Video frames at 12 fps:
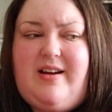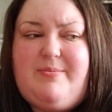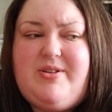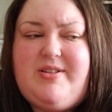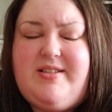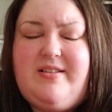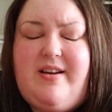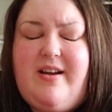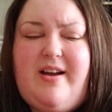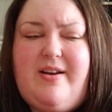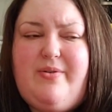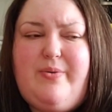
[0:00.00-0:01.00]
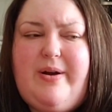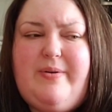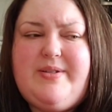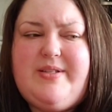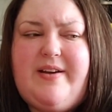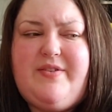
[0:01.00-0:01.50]
I'm just, I don't know why I
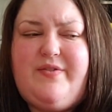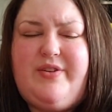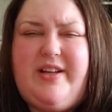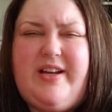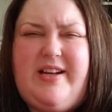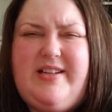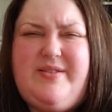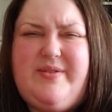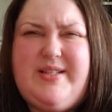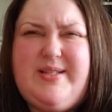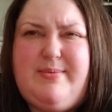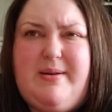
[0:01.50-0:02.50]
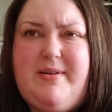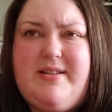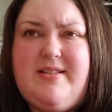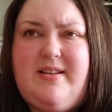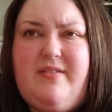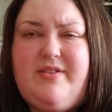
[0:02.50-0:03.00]
always have to feel like I need to explain
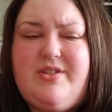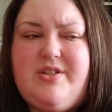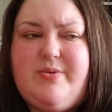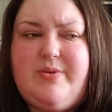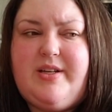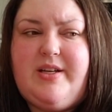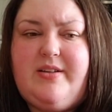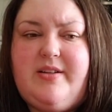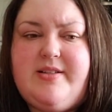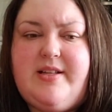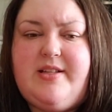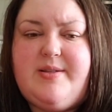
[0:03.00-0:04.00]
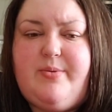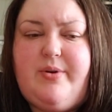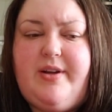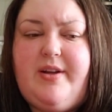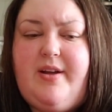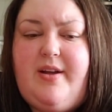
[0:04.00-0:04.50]
myself. It's just ridiculous at this
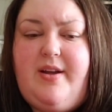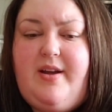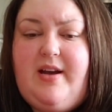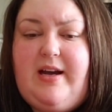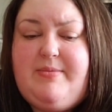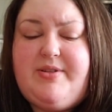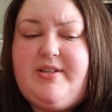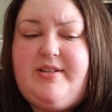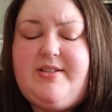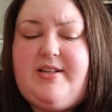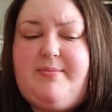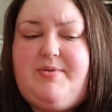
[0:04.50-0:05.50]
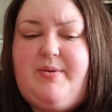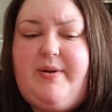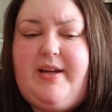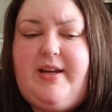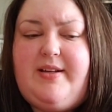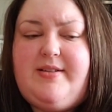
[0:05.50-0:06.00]
point. I'm just going to stop
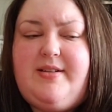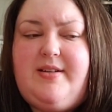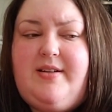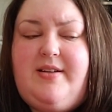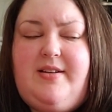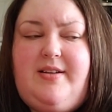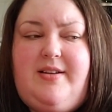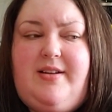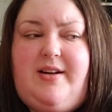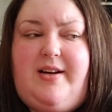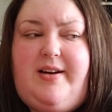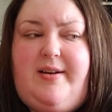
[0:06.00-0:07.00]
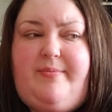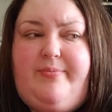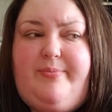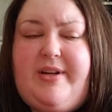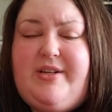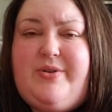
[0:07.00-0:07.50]
doing it.
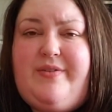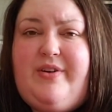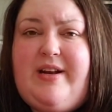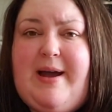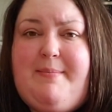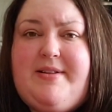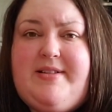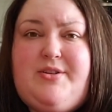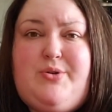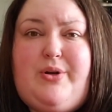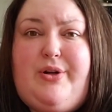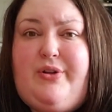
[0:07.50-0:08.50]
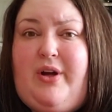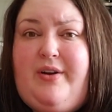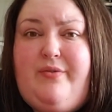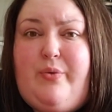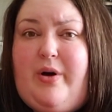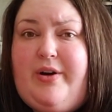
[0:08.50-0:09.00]
Um, but I do have good habits. I drink a
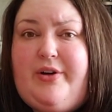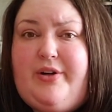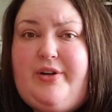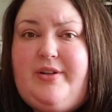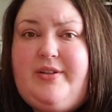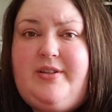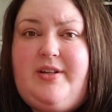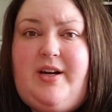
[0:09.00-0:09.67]
lot of water.